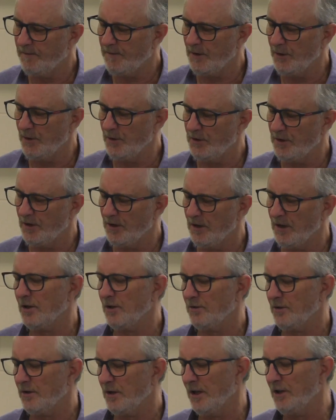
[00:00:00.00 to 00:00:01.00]
fusion
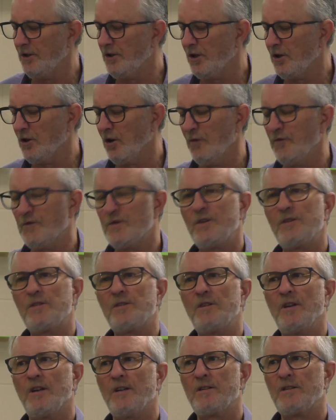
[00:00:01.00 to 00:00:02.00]
into
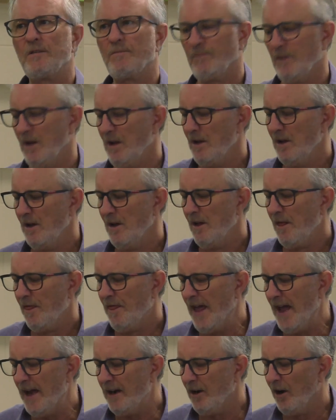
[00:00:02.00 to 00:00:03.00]
consciousness,
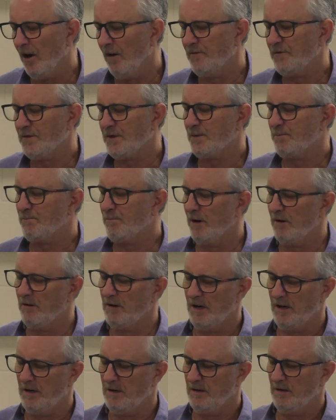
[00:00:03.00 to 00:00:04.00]
that of
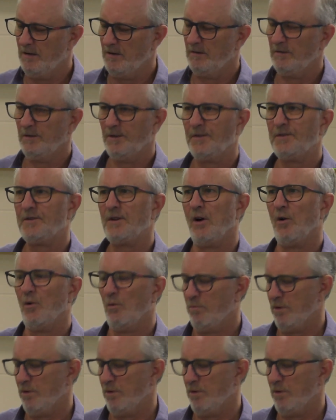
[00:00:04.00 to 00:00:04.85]
spirit, soul,